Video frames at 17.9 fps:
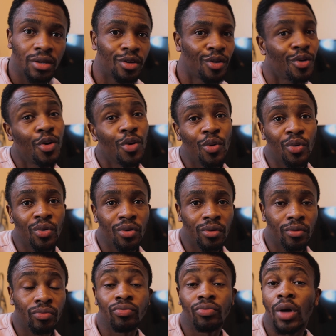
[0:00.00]
No.
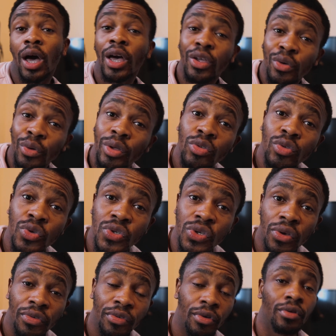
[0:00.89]
Are you going to
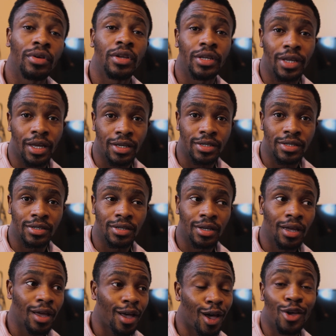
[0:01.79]
suffer? Yes.
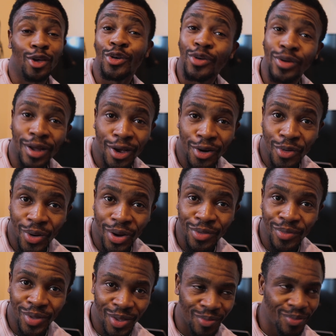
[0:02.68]
Are you gonna cry
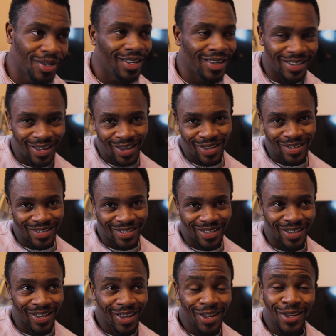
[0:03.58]
maybe?
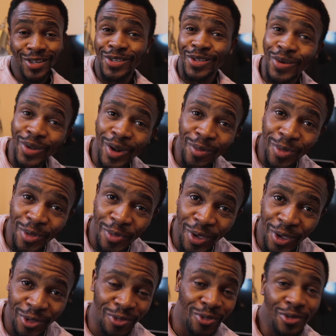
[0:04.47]
Yes. Is it gonna be
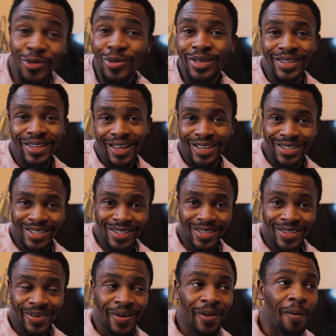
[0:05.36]
painful?
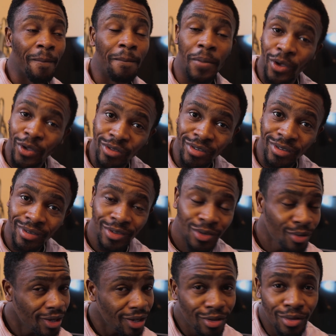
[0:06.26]
Yes. But
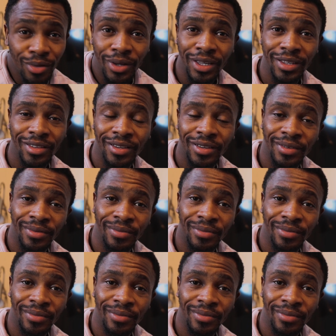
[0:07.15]
you can do it.